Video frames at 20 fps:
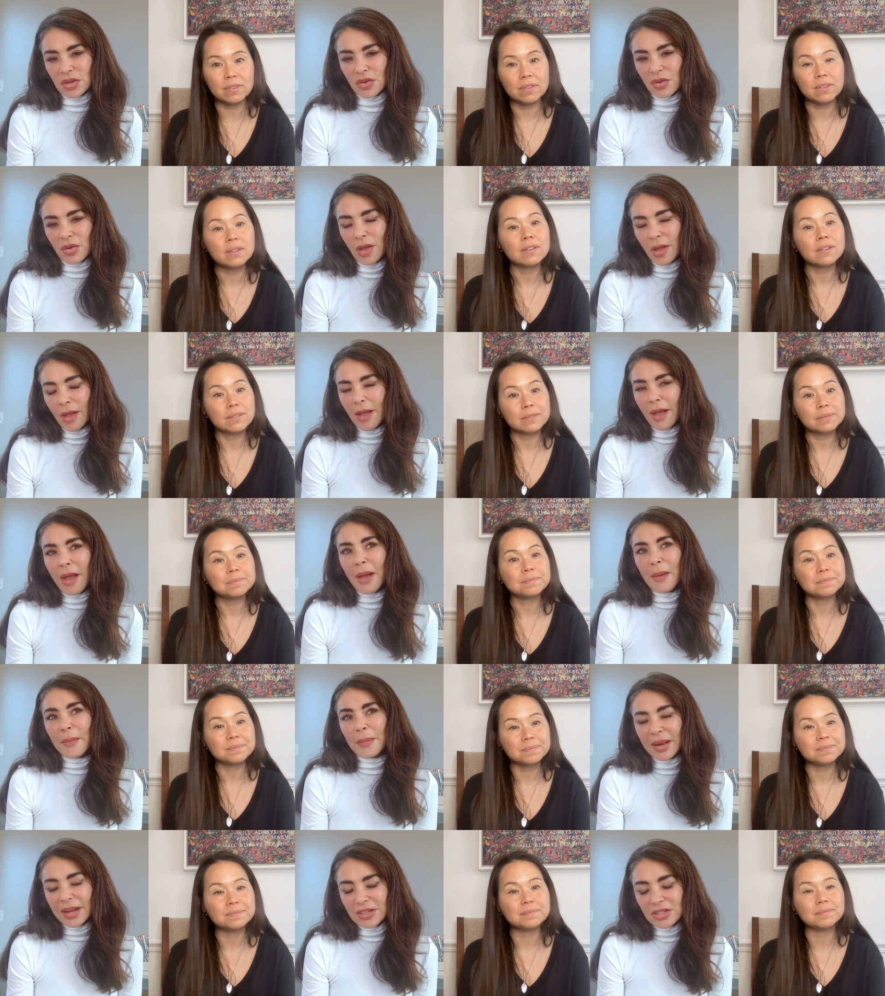Speaker 1: to.
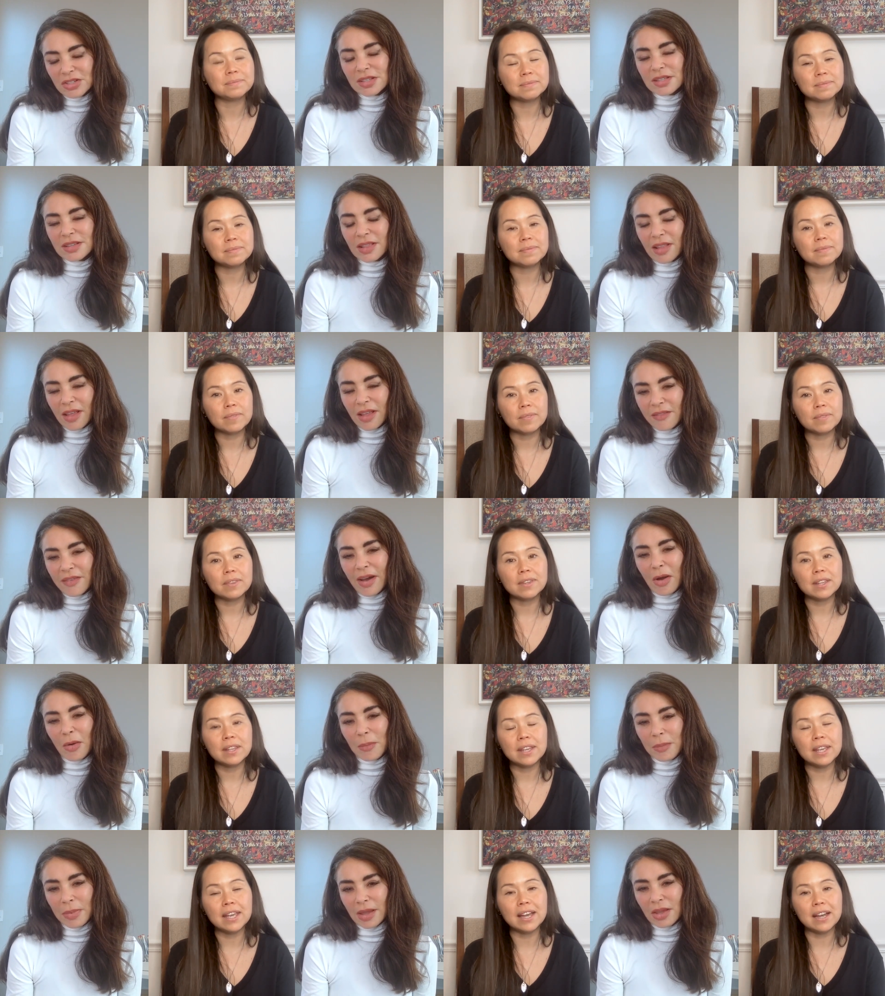Mm-hmm. But I just
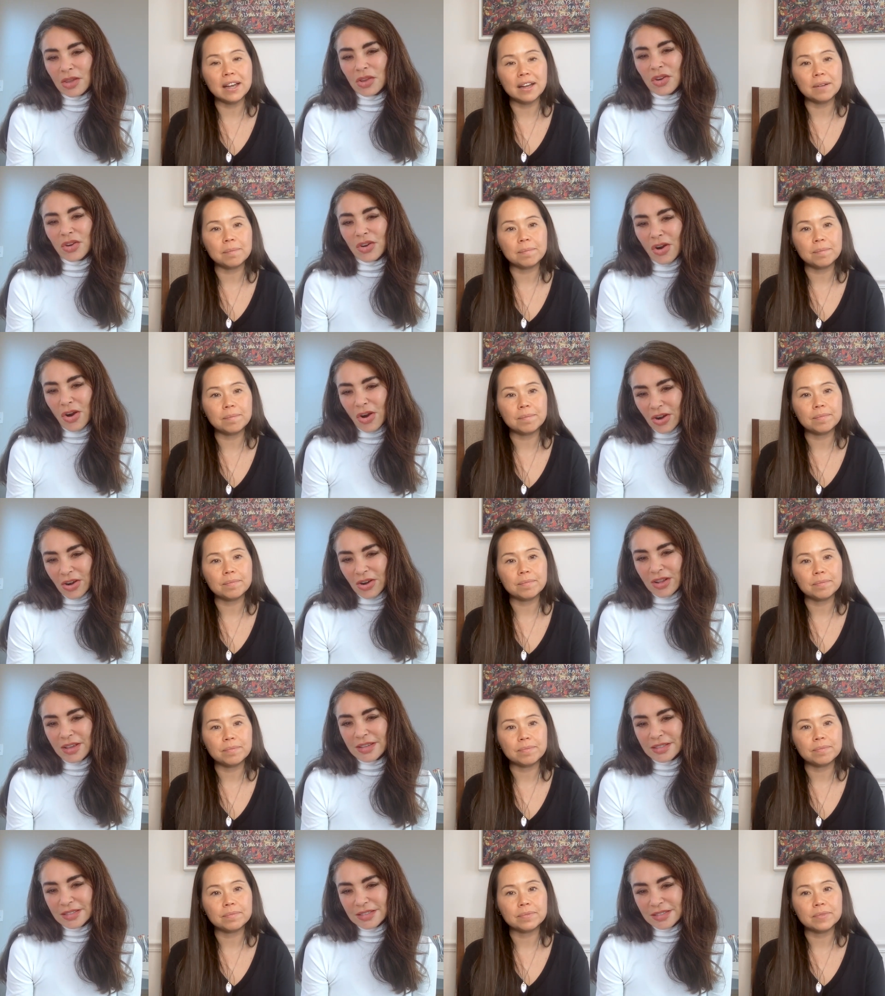love how yeah. big your
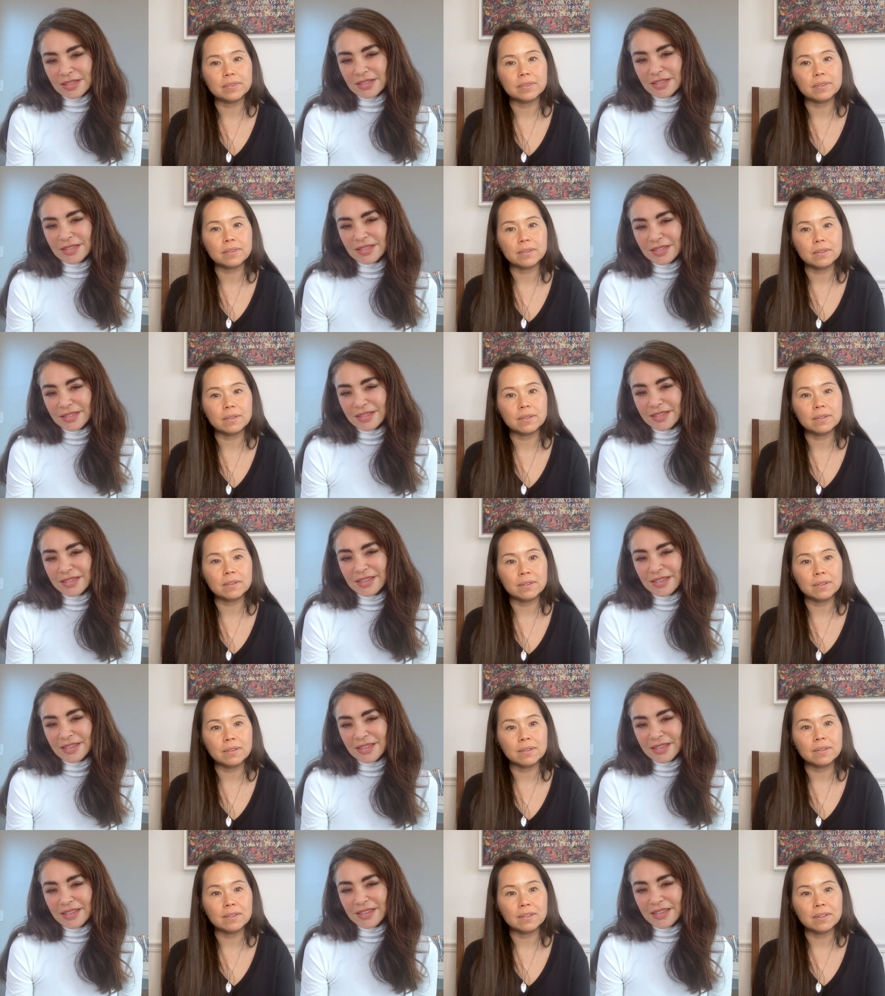heart is.
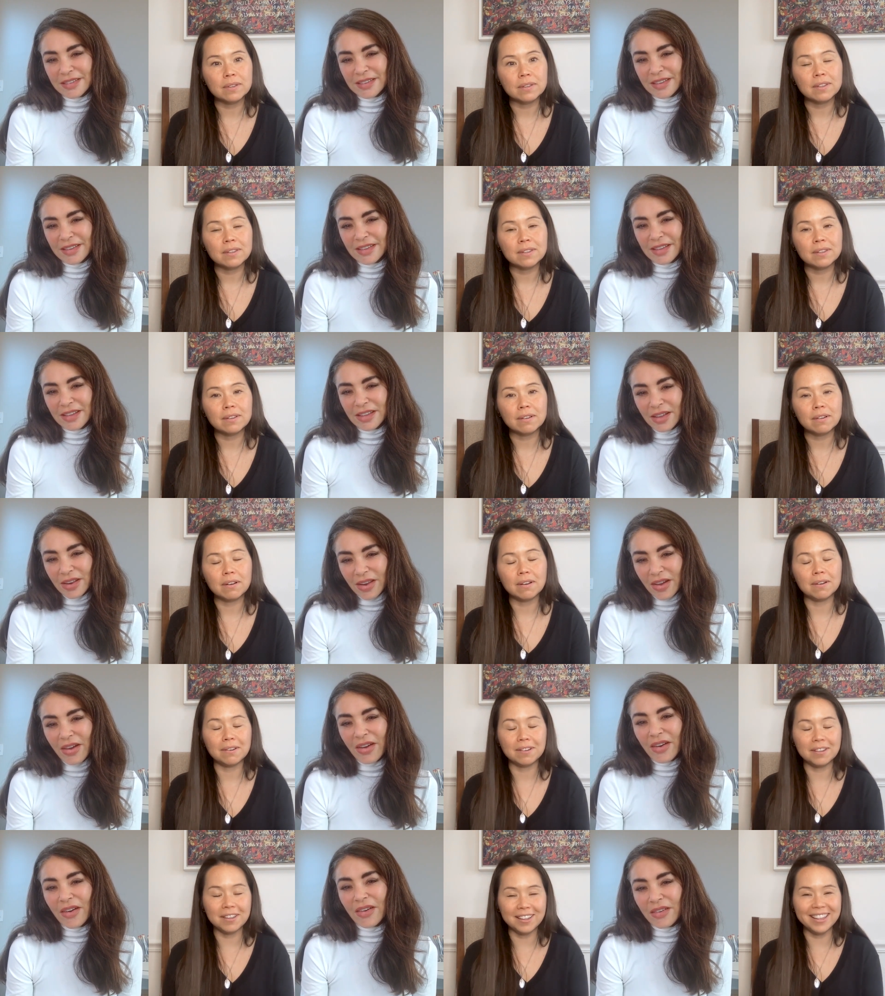
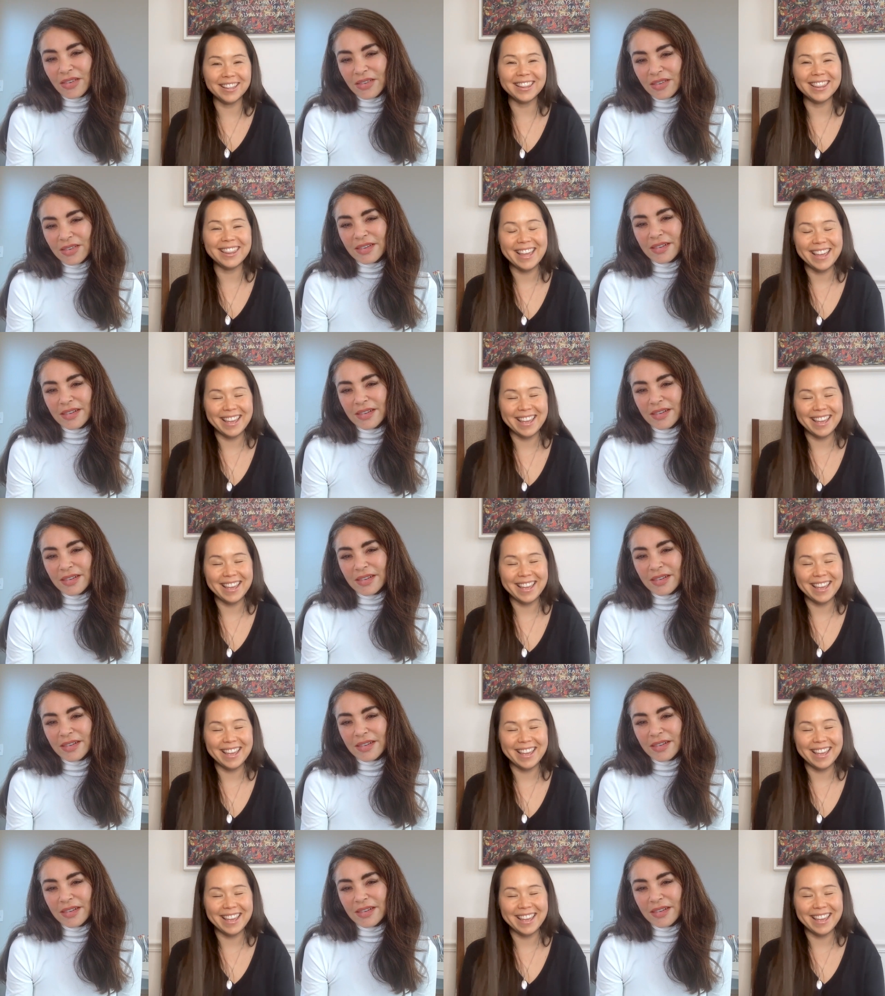Oh, you know?